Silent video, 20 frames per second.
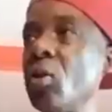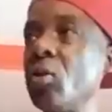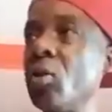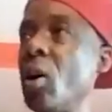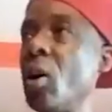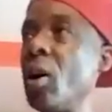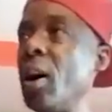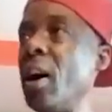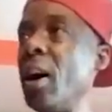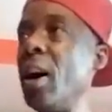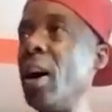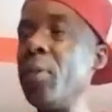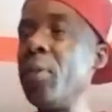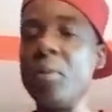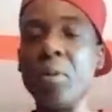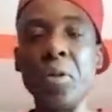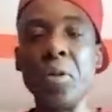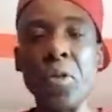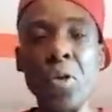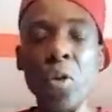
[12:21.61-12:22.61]
down,
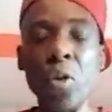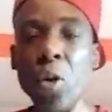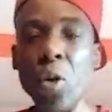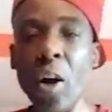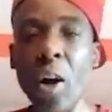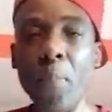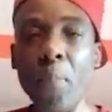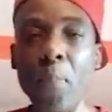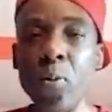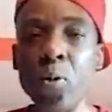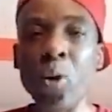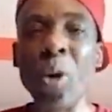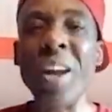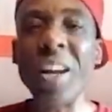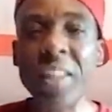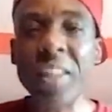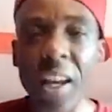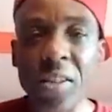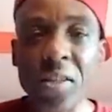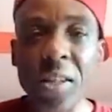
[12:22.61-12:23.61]
um, down a, around
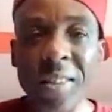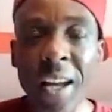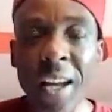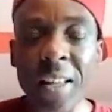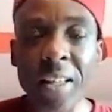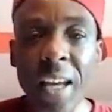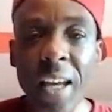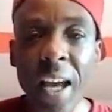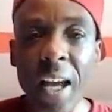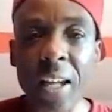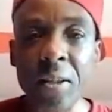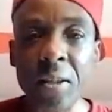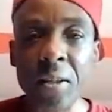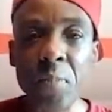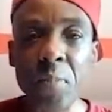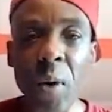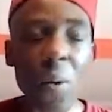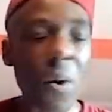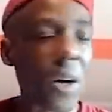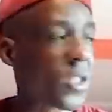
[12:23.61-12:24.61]
a cassette and garden
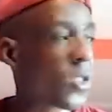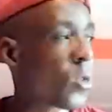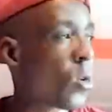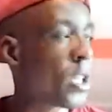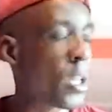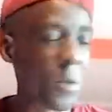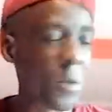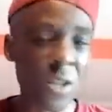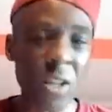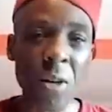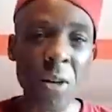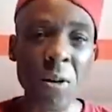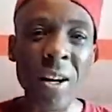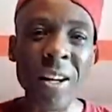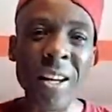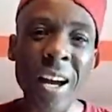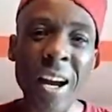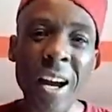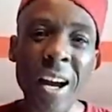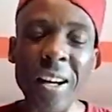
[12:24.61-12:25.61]
for my son named
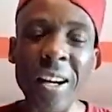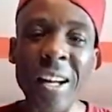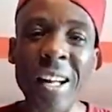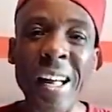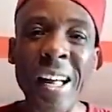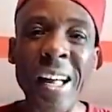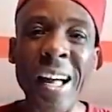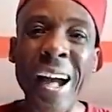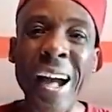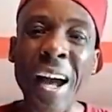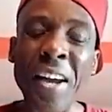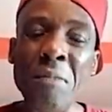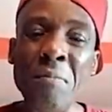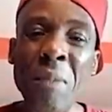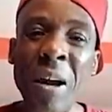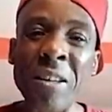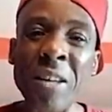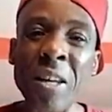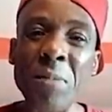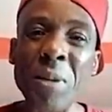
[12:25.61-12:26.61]
Steroyaka. And the
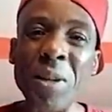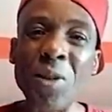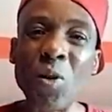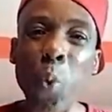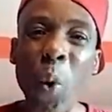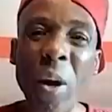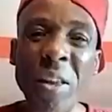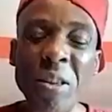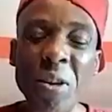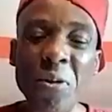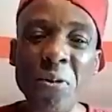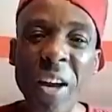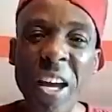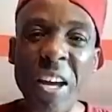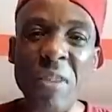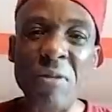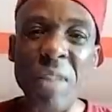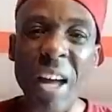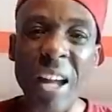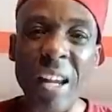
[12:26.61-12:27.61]
man give me
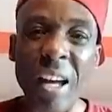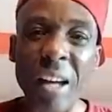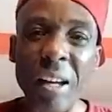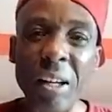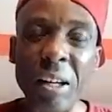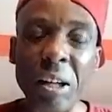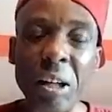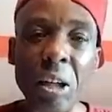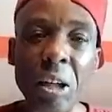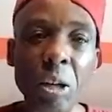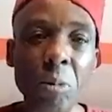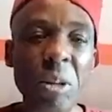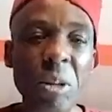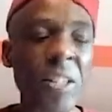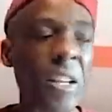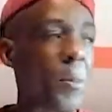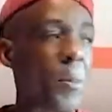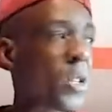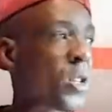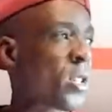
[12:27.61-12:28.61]
$25.
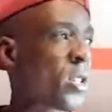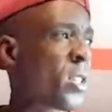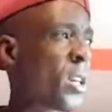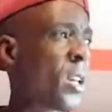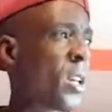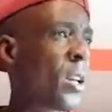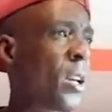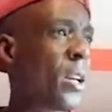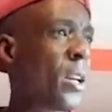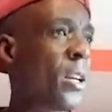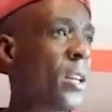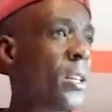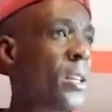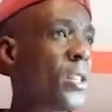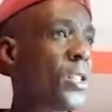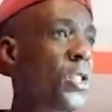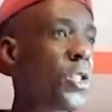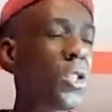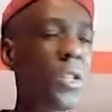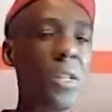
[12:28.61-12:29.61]
Peter might just say,
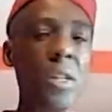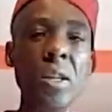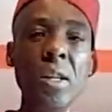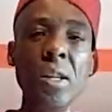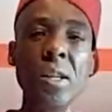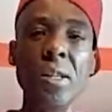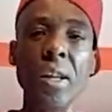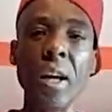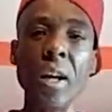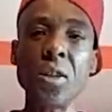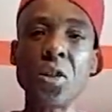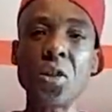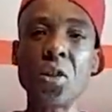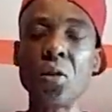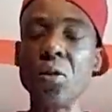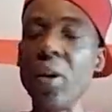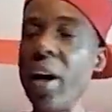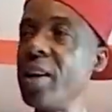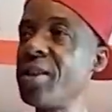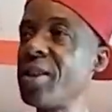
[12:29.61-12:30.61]
Jesus
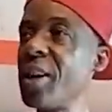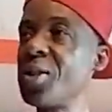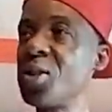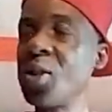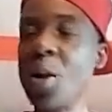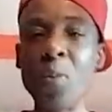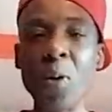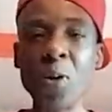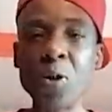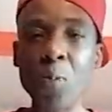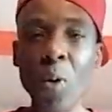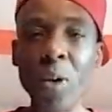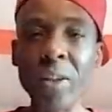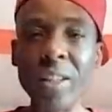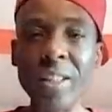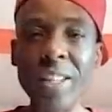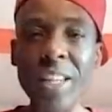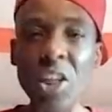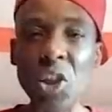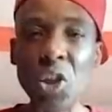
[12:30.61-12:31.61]
Christ, and so much
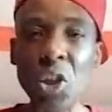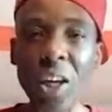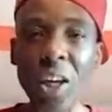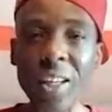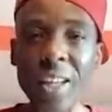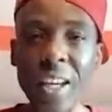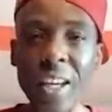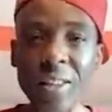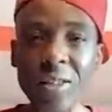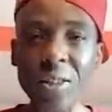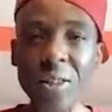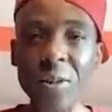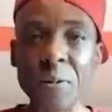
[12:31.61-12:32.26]
money DJ get.